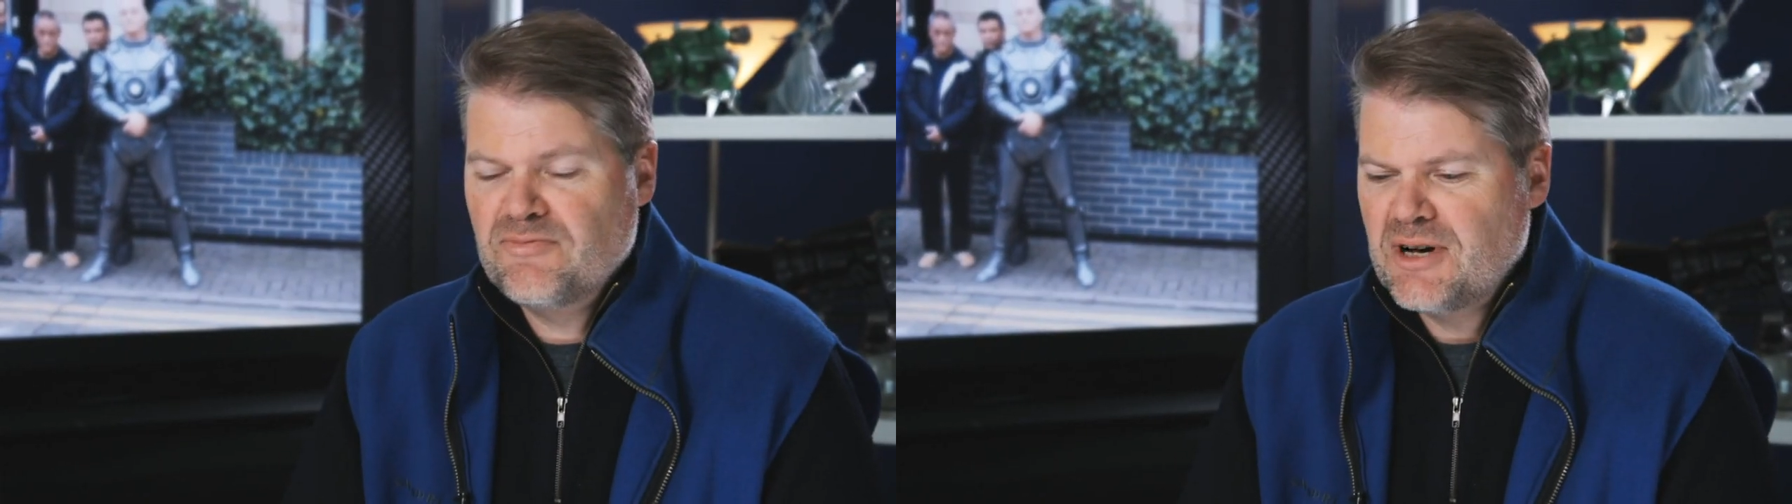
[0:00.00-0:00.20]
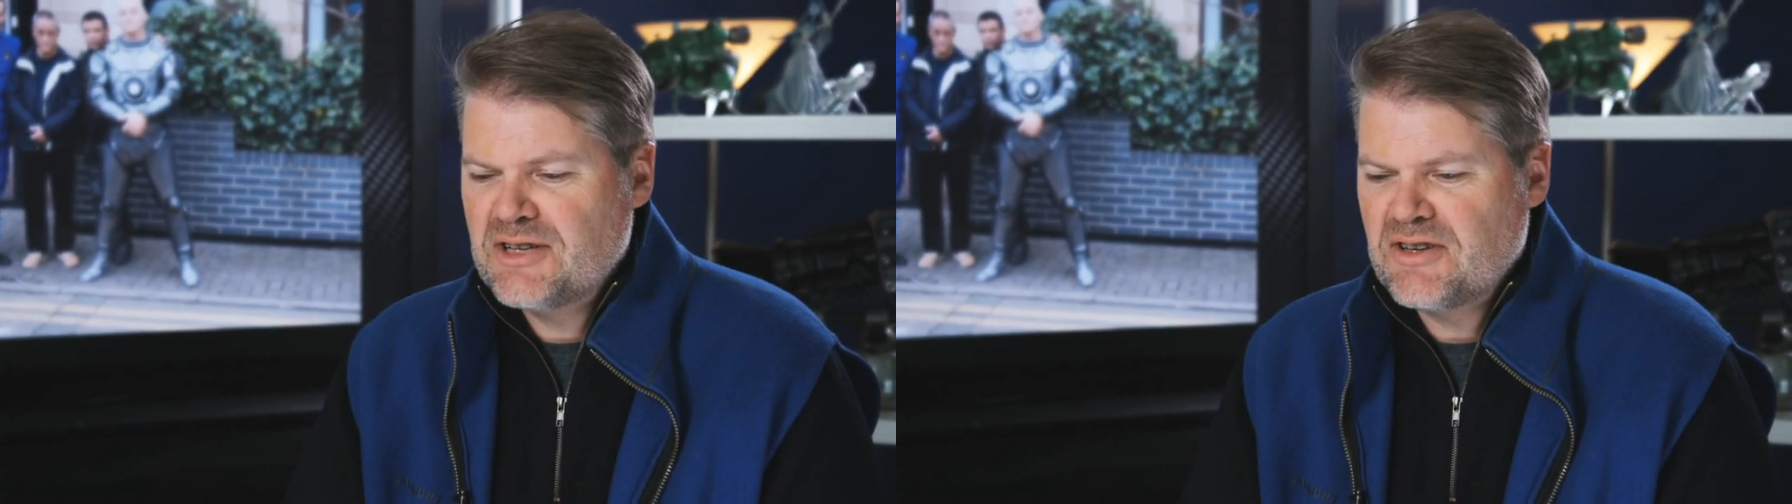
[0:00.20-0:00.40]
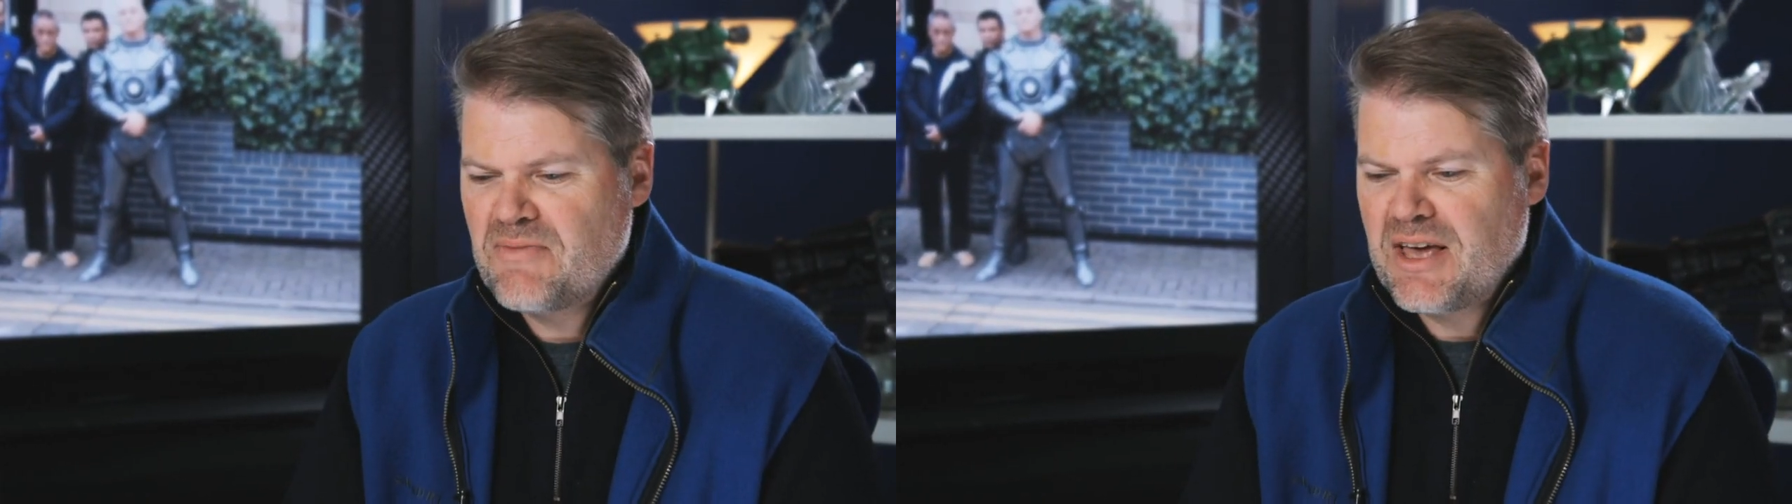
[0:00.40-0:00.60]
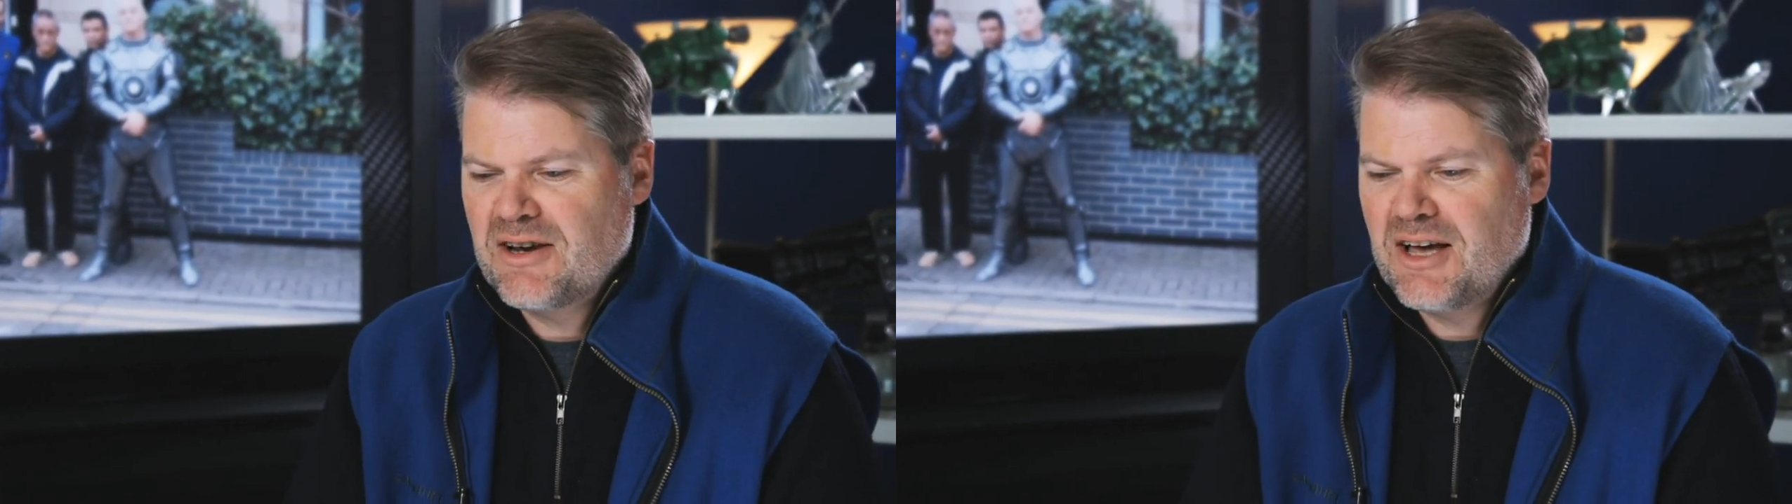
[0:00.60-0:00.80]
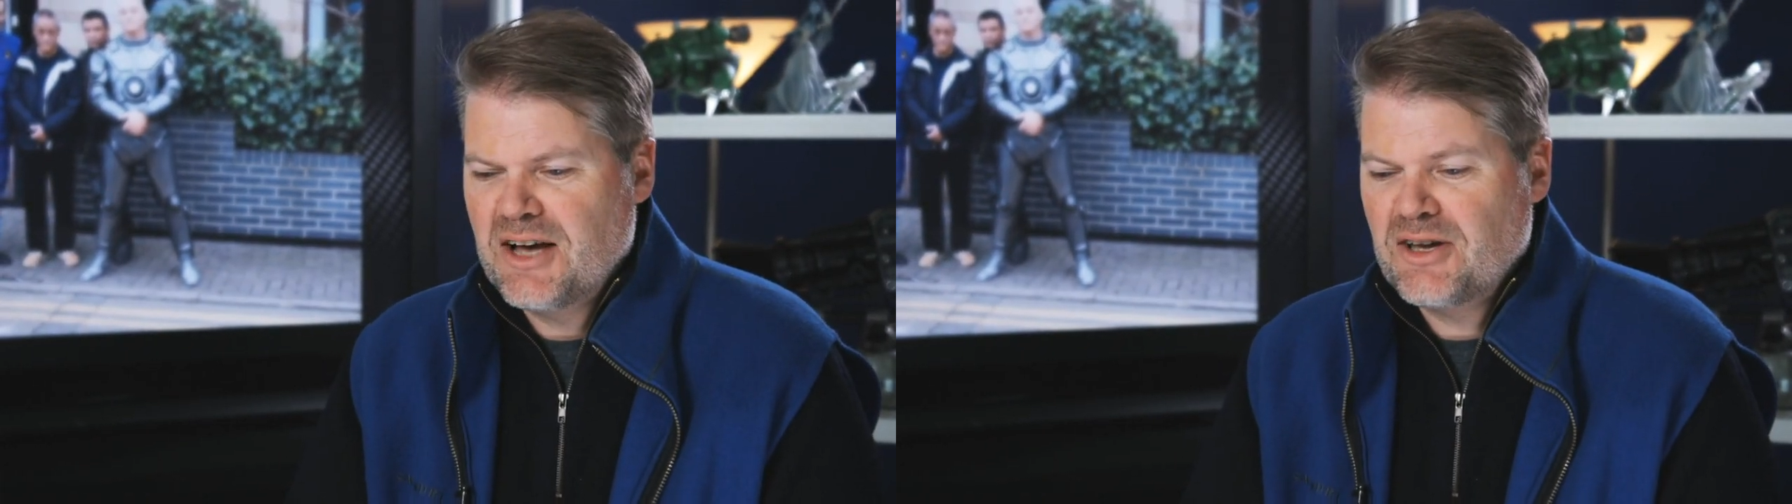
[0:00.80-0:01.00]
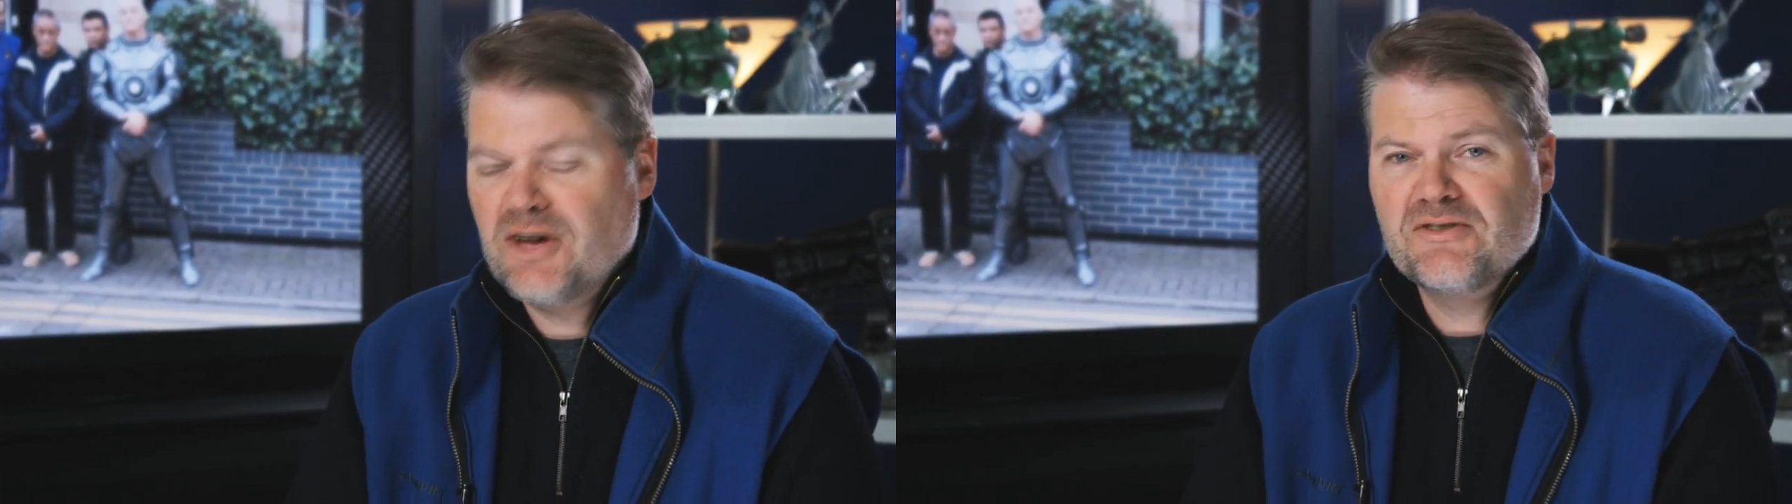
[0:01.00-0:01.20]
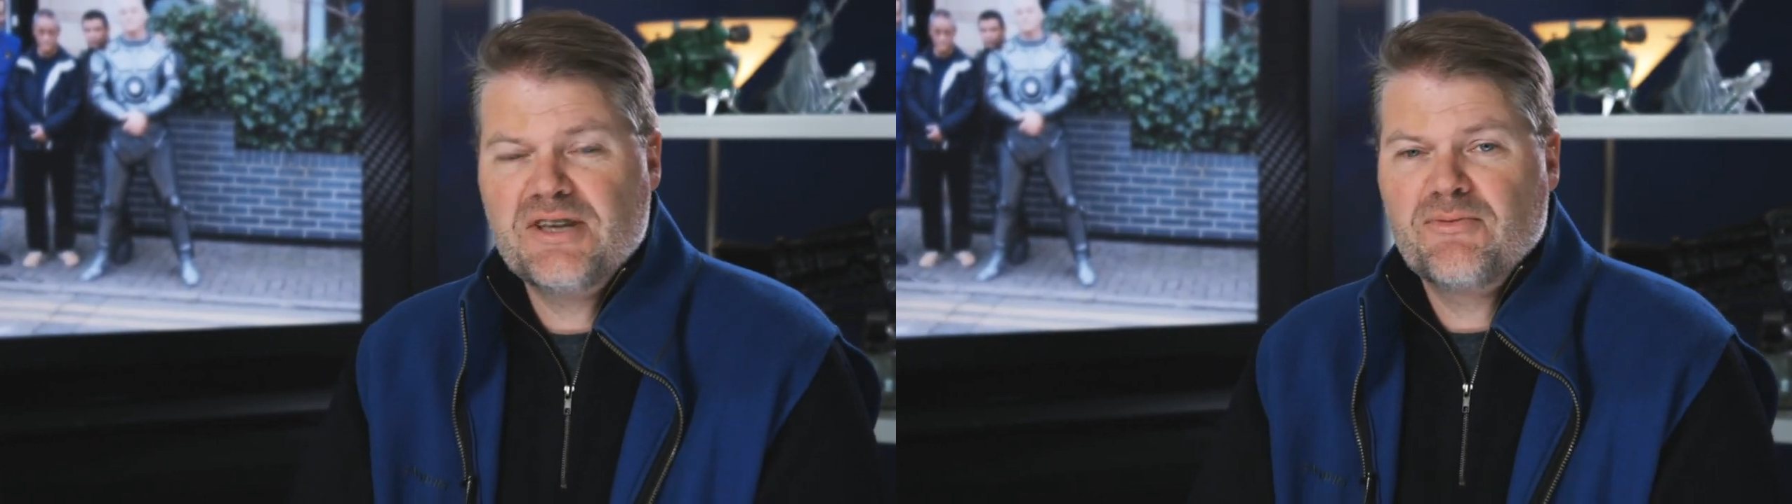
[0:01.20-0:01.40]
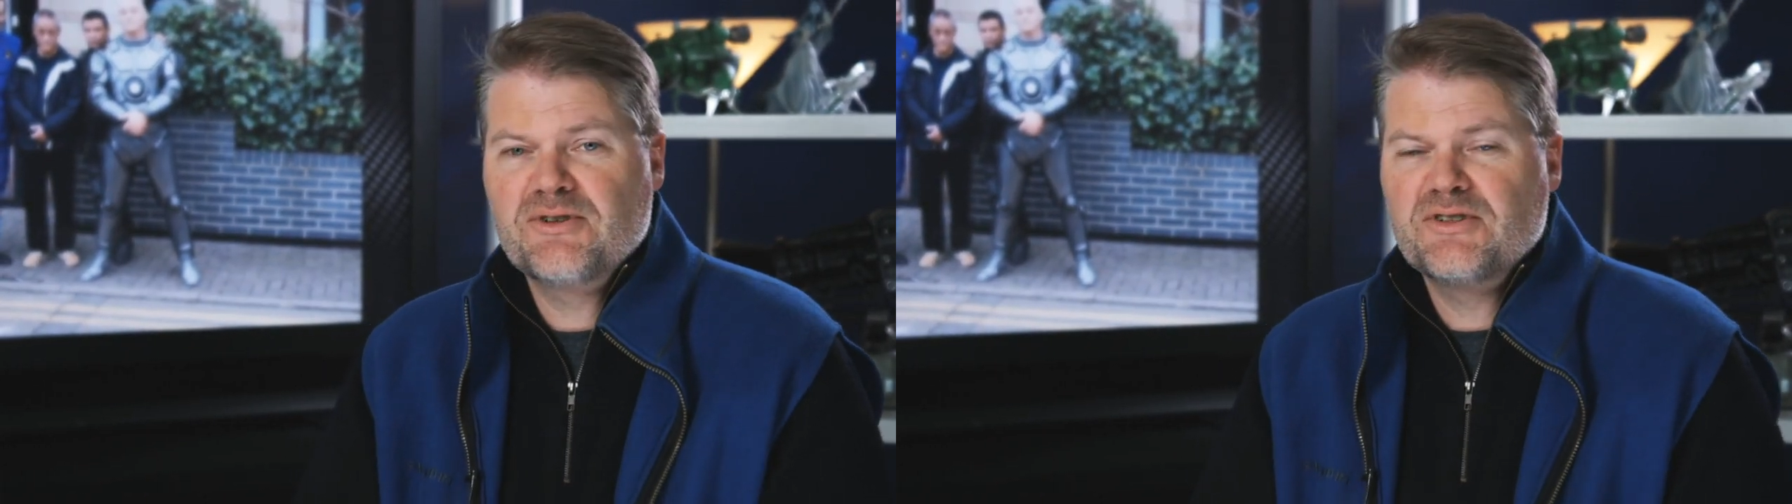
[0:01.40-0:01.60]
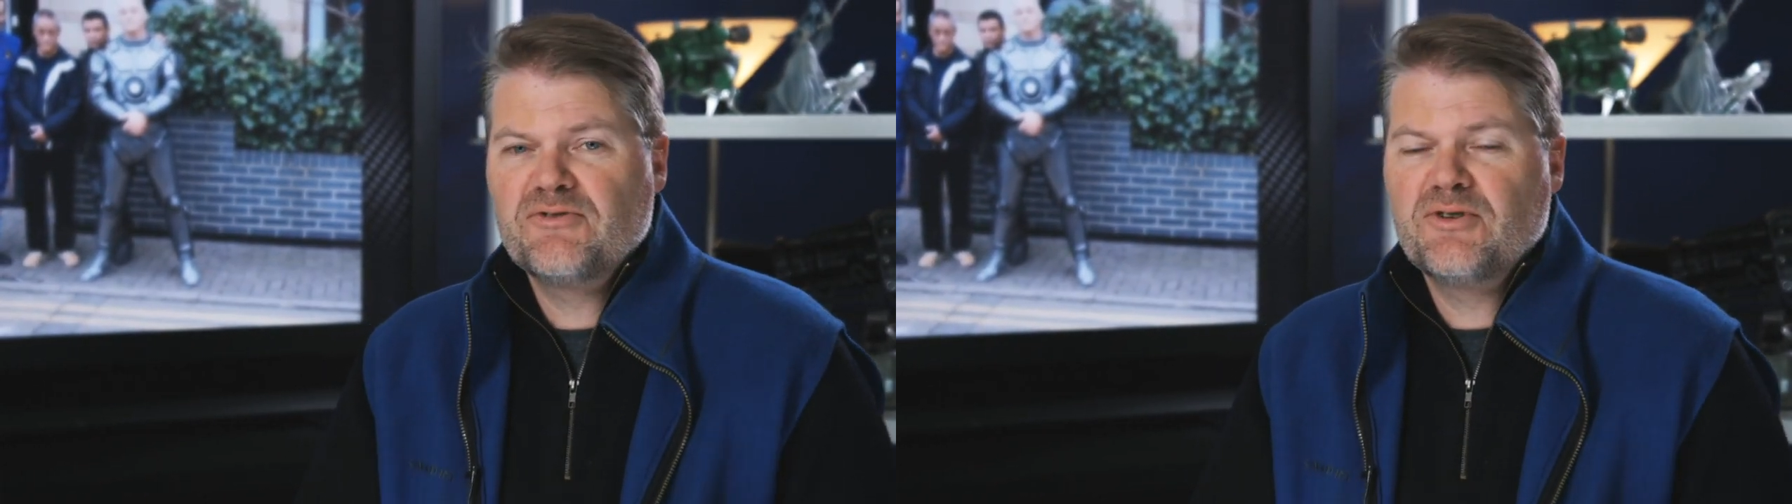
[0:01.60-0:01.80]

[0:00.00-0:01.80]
mice and men goes, that was, of